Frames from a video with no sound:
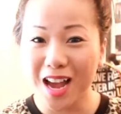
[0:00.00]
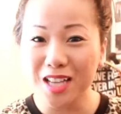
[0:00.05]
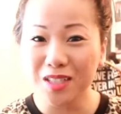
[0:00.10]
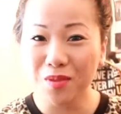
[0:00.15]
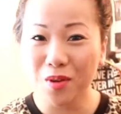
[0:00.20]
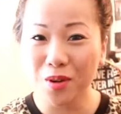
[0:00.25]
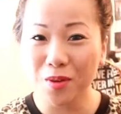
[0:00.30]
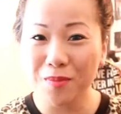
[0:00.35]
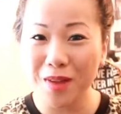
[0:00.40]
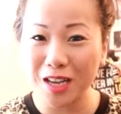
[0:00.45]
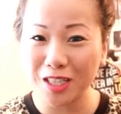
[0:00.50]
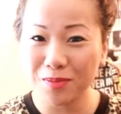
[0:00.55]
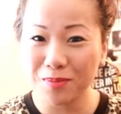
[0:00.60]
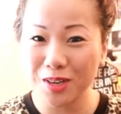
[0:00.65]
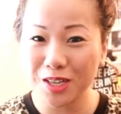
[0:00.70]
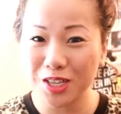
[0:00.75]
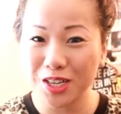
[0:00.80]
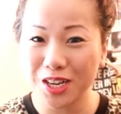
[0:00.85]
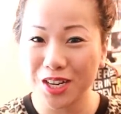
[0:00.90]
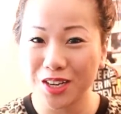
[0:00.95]
guys, welcome back to
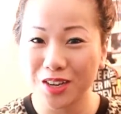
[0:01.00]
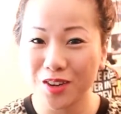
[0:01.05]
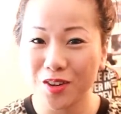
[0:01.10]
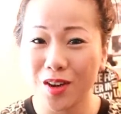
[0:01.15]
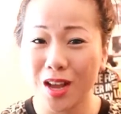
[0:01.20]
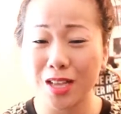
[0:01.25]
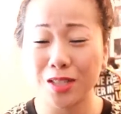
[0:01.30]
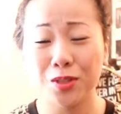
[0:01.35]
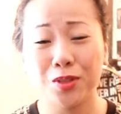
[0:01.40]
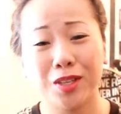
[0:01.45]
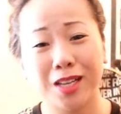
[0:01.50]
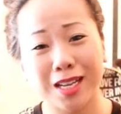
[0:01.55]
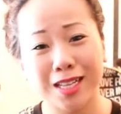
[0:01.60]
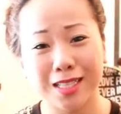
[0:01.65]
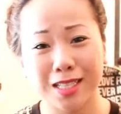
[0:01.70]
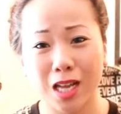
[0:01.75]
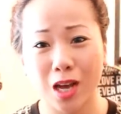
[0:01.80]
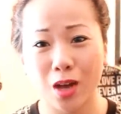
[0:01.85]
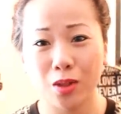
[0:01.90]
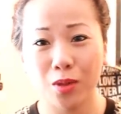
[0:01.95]
my channel. As you
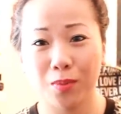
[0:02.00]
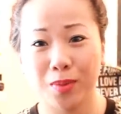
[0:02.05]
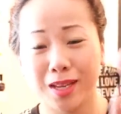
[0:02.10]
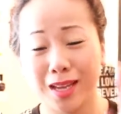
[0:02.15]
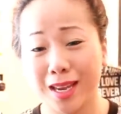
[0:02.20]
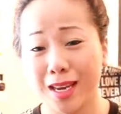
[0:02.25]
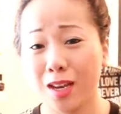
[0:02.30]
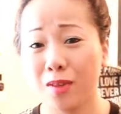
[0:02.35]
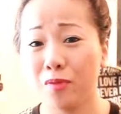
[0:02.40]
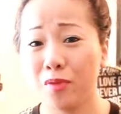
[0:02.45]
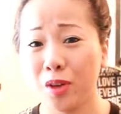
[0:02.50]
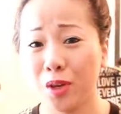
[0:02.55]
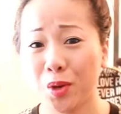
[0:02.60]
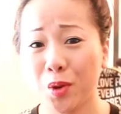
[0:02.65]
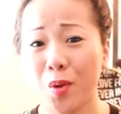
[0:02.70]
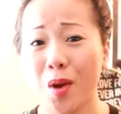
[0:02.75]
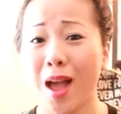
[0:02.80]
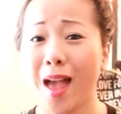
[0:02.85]
can tell, at the beginning of the video,